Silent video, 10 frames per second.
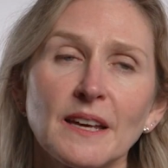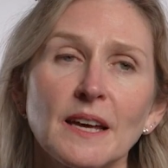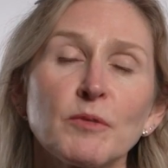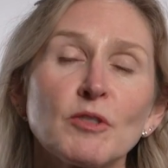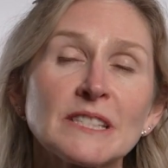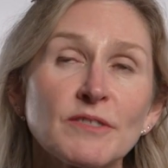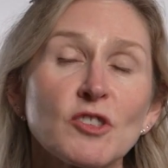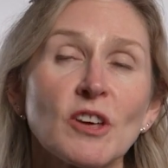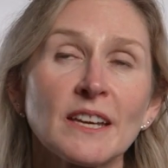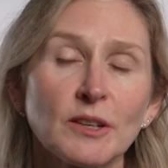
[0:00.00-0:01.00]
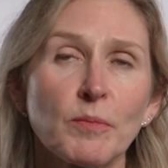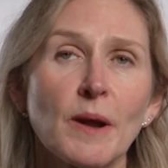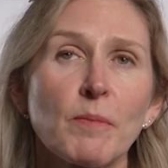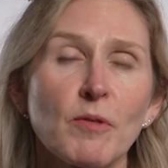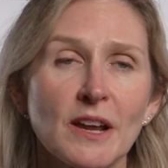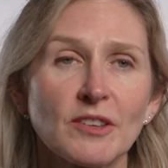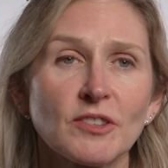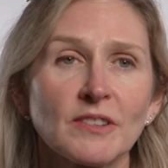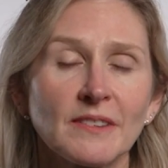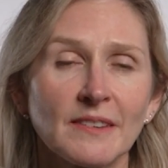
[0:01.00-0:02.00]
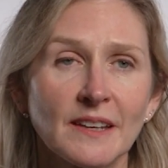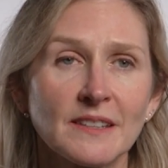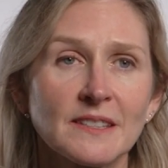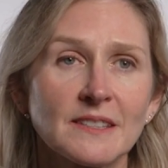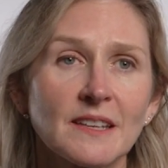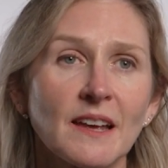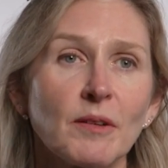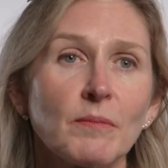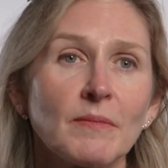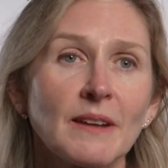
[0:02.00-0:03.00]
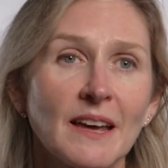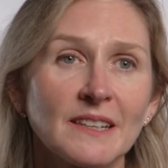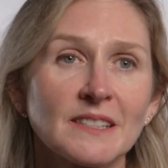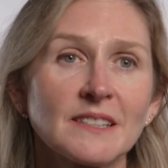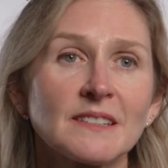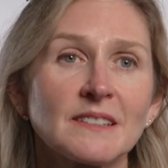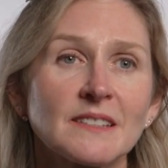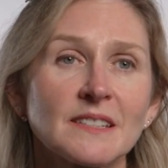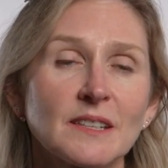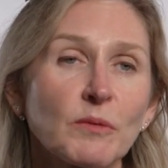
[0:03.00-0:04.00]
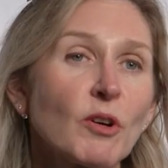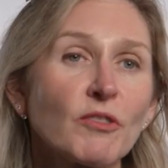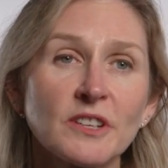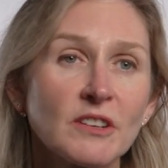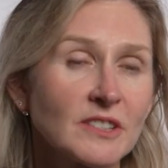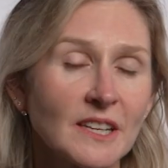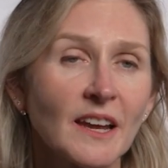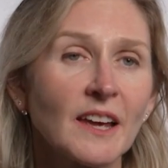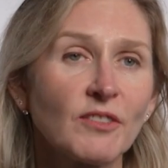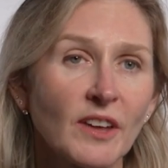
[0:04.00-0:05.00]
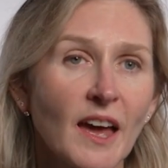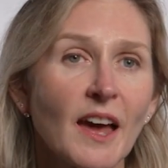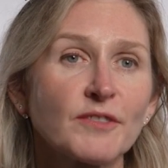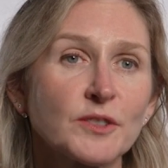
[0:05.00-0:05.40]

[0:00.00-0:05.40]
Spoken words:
There is a vaginal preparation that's licensed that we often use it in IVF.